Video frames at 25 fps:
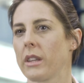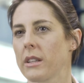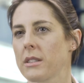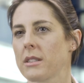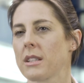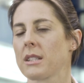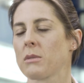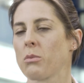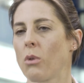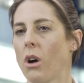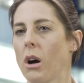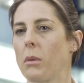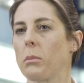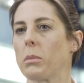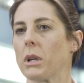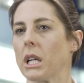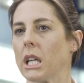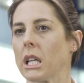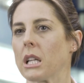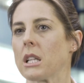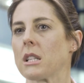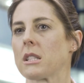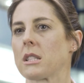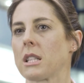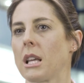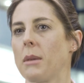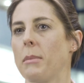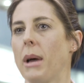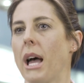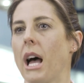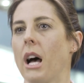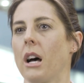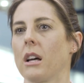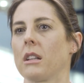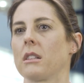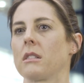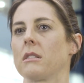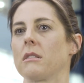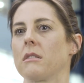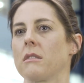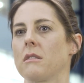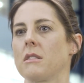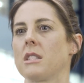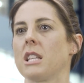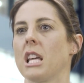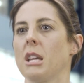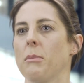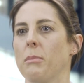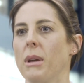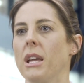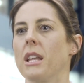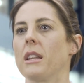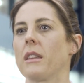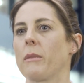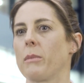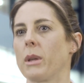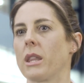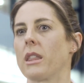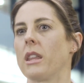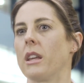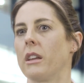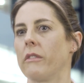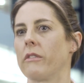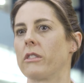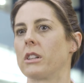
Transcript: This is what brings about deep empathy